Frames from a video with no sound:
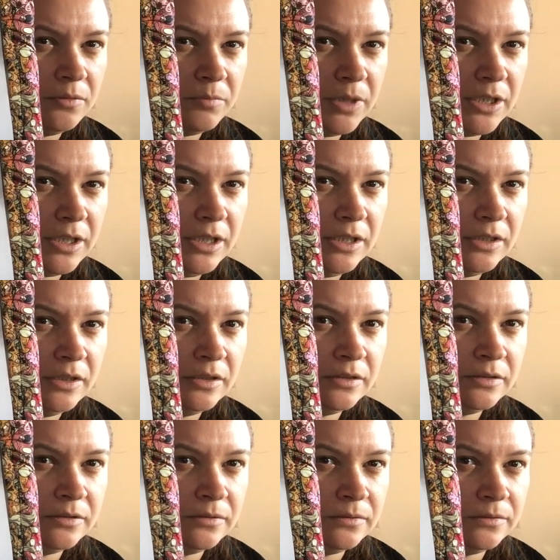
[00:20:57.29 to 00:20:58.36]
about here.
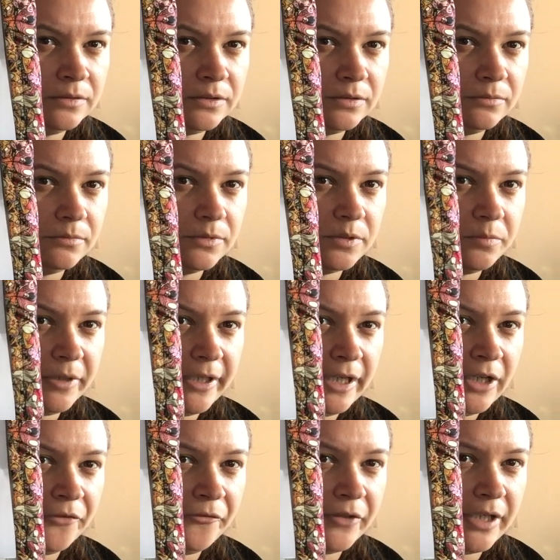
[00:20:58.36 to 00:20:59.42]
It's about
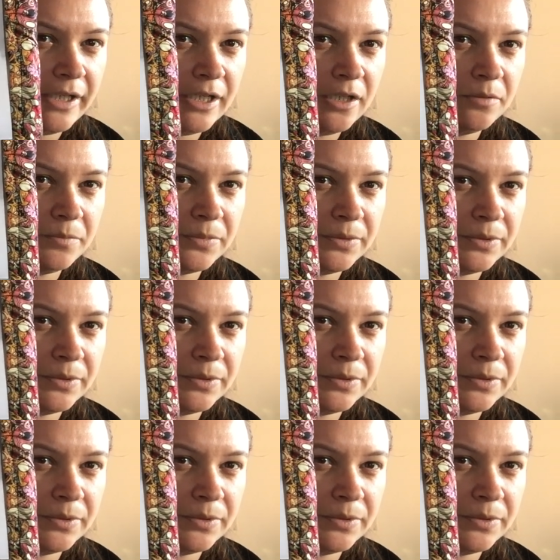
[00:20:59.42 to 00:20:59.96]
halfway up.